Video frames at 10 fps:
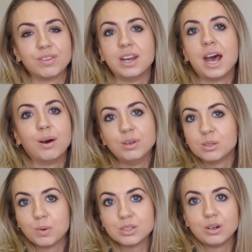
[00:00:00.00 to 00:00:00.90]
then how are you
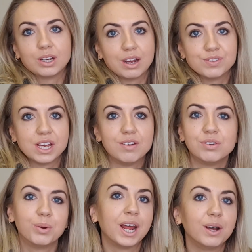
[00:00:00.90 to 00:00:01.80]
supposed to look after
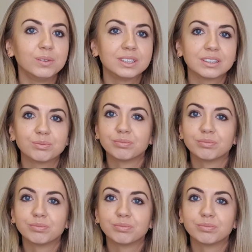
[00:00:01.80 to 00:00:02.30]
everyone else?